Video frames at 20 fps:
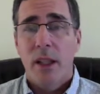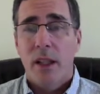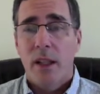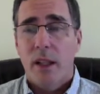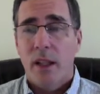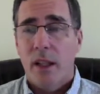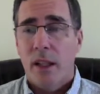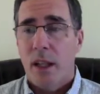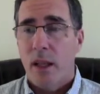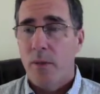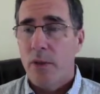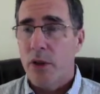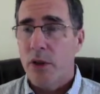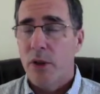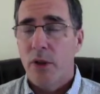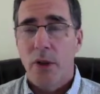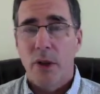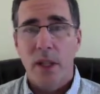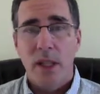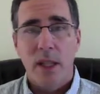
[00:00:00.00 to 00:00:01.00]
I'm sure
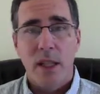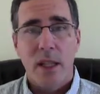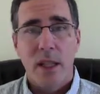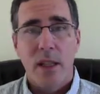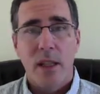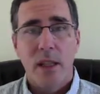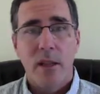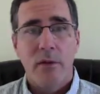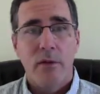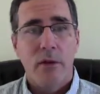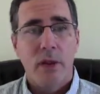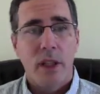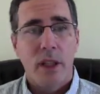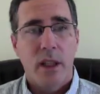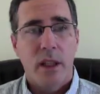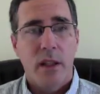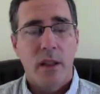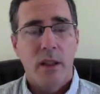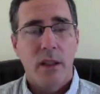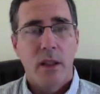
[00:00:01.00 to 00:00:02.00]
you can send them
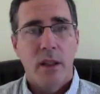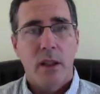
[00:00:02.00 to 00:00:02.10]
via